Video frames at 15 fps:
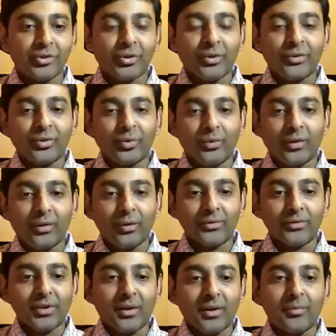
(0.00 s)
sure you would have
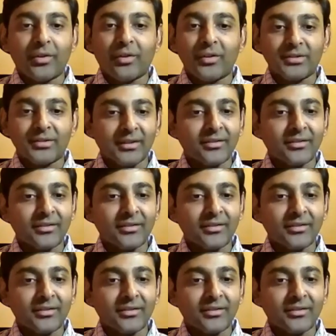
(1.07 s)
also come across,